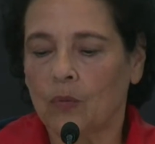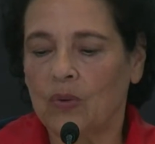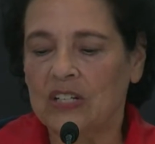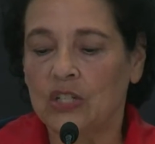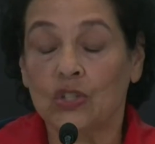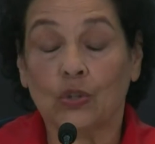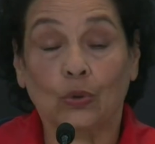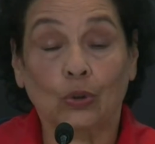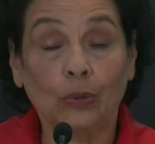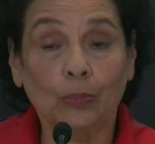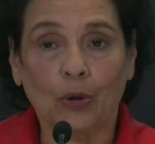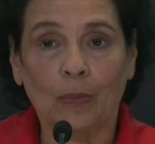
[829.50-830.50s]
went to
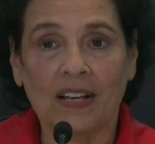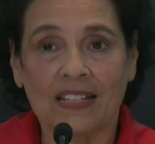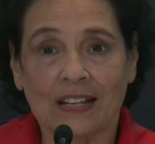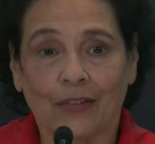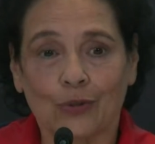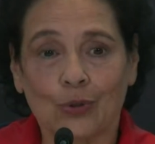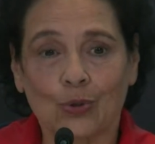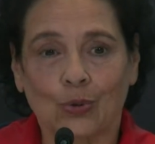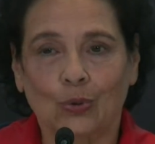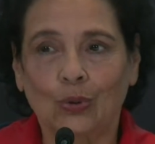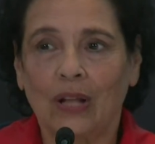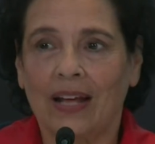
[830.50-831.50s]
school, put myself to
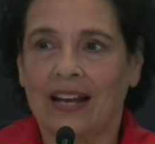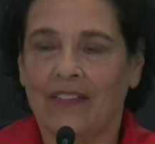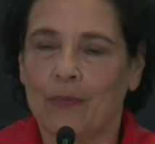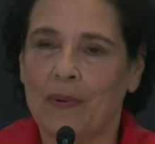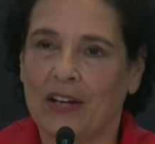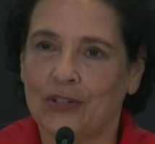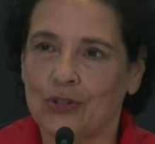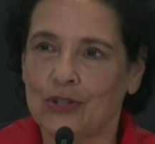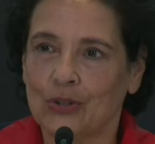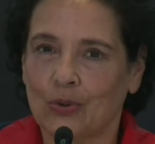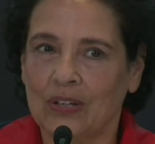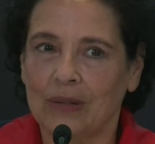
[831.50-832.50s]
school, and I have a
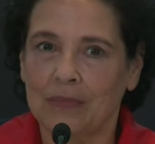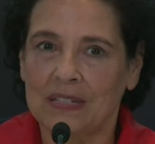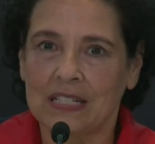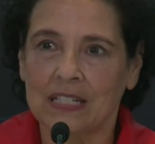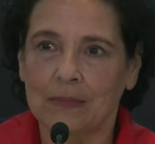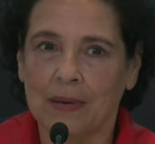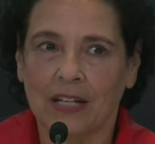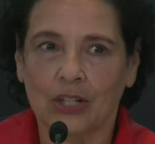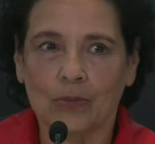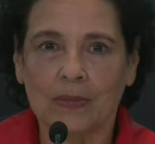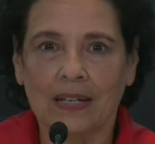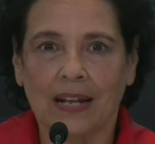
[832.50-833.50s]
bachelor's degree in business
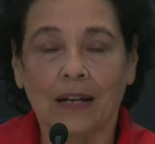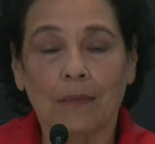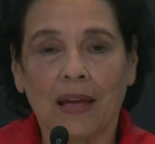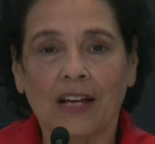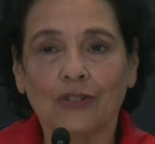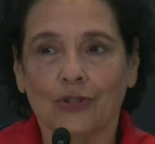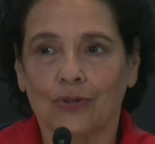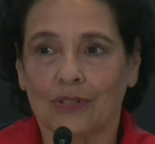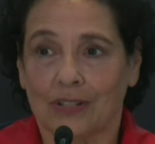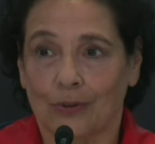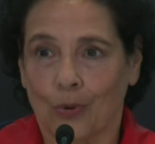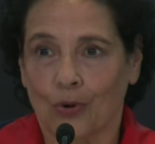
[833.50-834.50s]
management and a
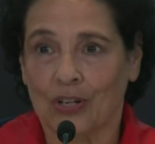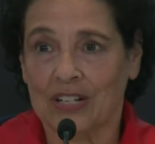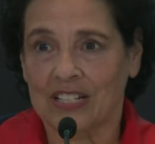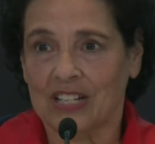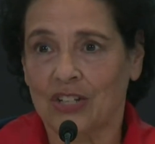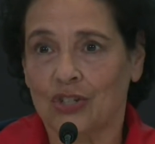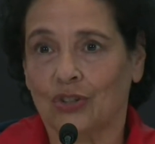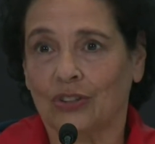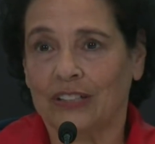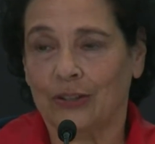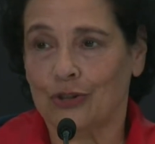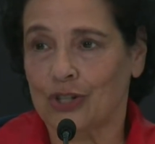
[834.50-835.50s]
master's in
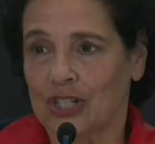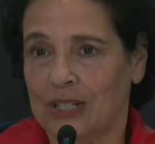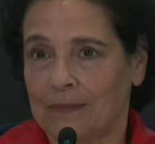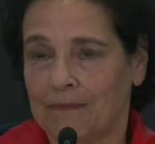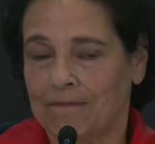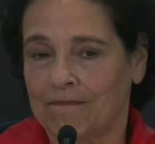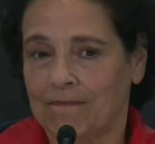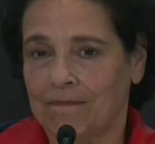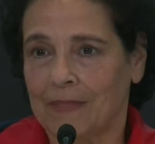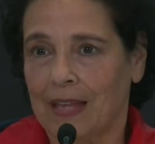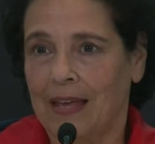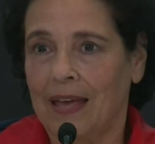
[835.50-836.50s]
organizational leadership.
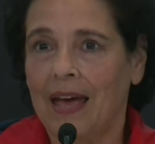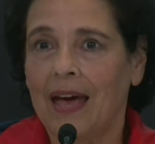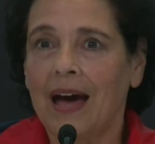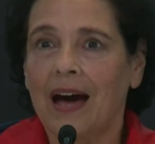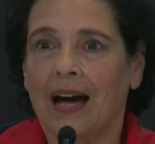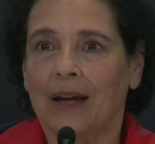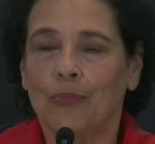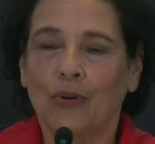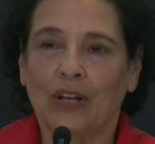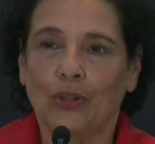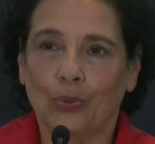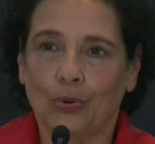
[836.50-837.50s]
I
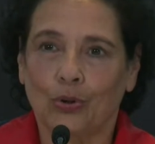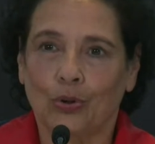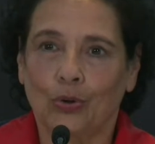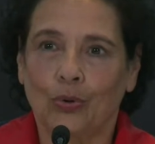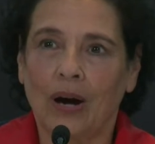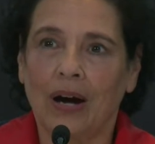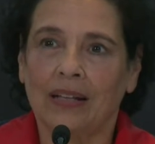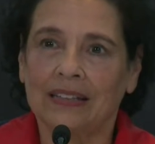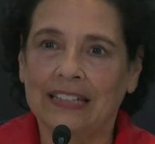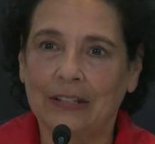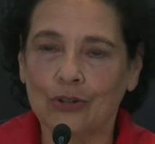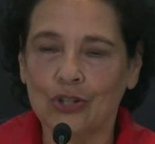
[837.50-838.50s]
bring through a
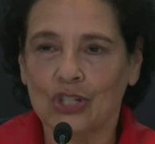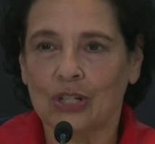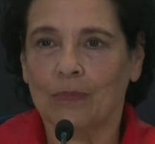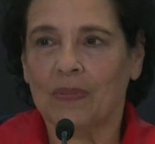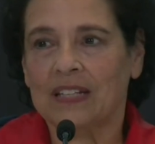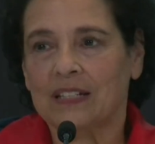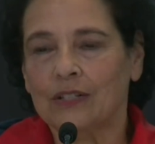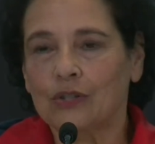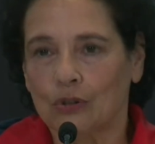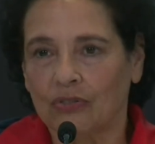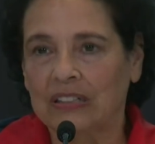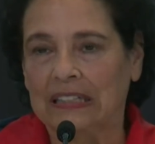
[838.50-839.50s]
leadership that's a
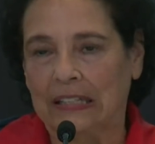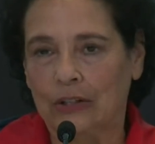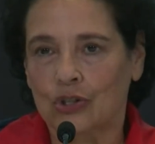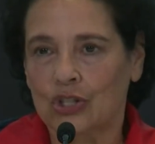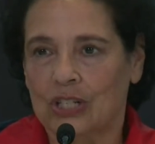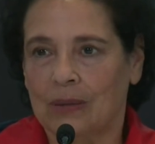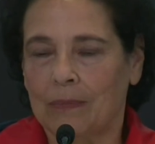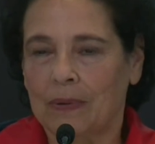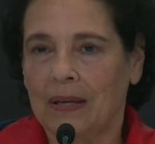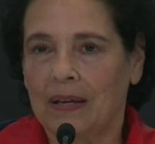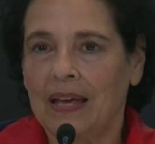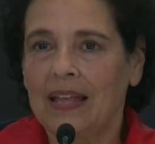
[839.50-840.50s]
servant
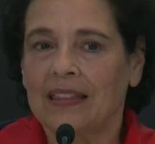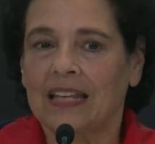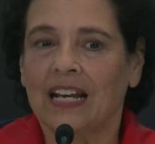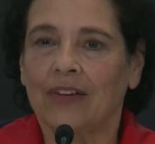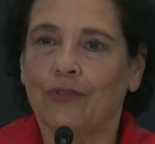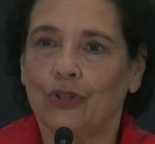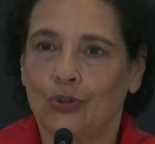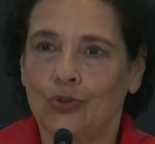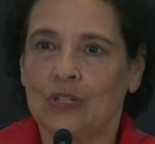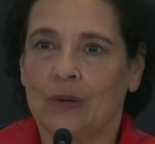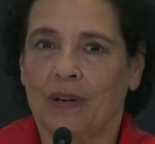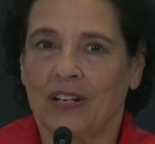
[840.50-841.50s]
leadership that I've
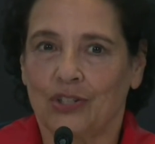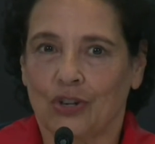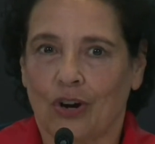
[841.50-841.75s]
used in my